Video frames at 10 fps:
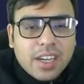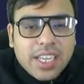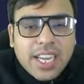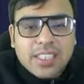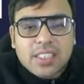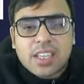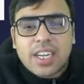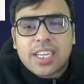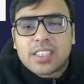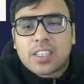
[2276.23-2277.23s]
He has
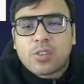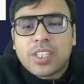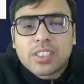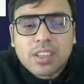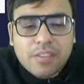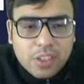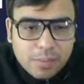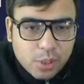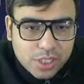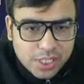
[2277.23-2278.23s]
written the tweets for
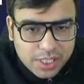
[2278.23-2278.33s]
both.